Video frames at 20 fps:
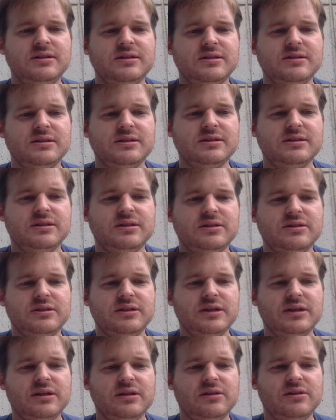So let's go
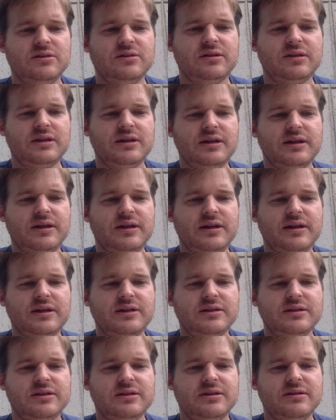take a look
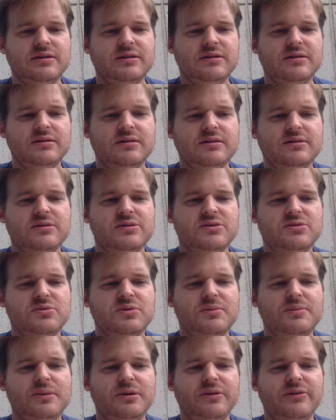at
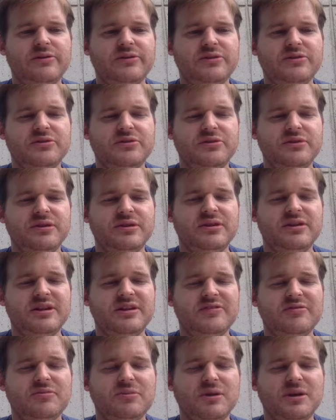swap over to the
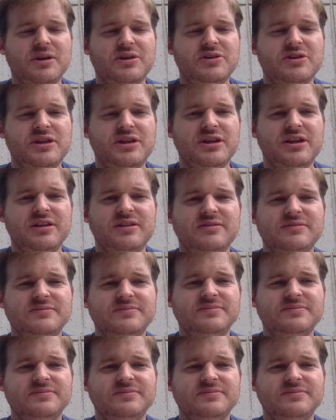dev branch here.